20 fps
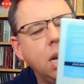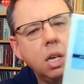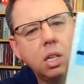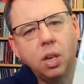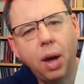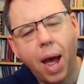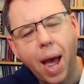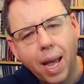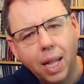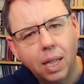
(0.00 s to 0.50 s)

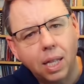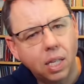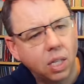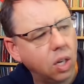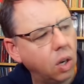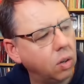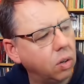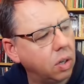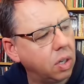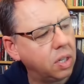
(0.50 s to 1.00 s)
So I had
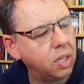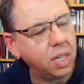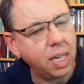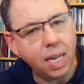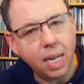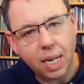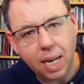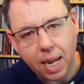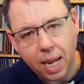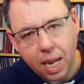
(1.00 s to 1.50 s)
this on
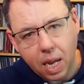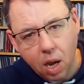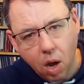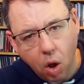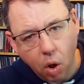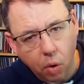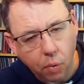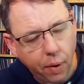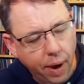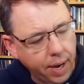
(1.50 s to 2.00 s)
CD
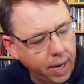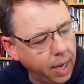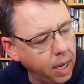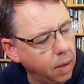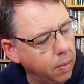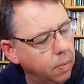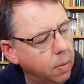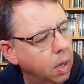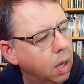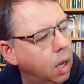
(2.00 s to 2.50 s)

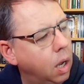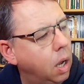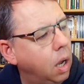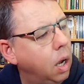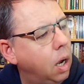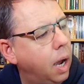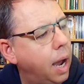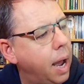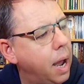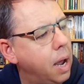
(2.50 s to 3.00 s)
already,
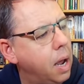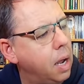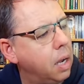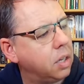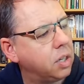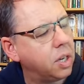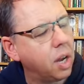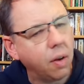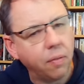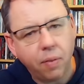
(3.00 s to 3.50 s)

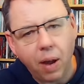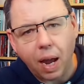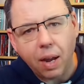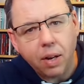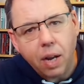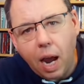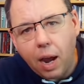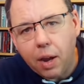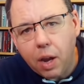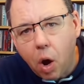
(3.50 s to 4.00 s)
so
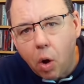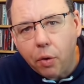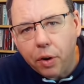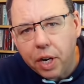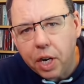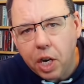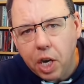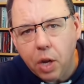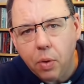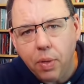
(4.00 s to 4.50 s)
I
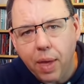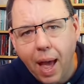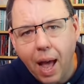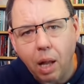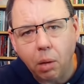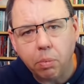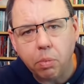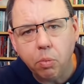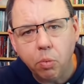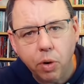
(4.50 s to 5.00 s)
already knew the
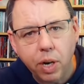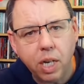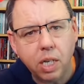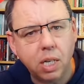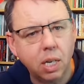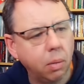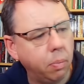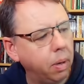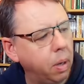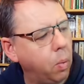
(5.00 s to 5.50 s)
album
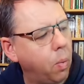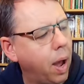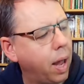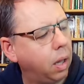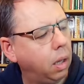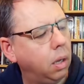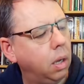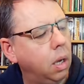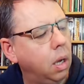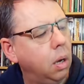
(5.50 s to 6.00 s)
reasonably
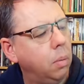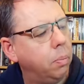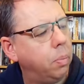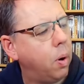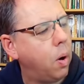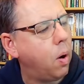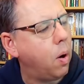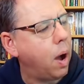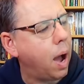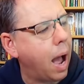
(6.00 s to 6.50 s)
well,
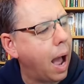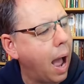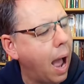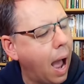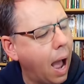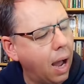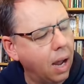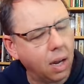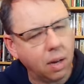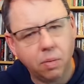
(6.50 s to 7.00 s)
but
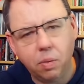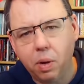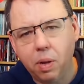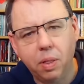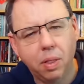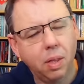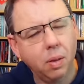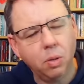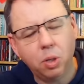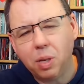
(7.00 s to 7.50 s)

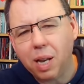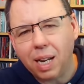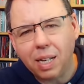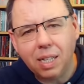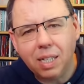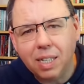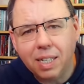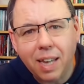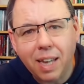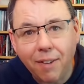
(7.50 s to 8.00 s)
it was like
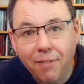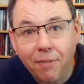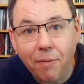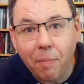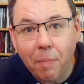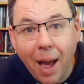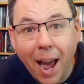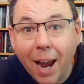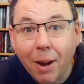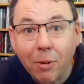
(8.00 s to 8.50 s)
£7.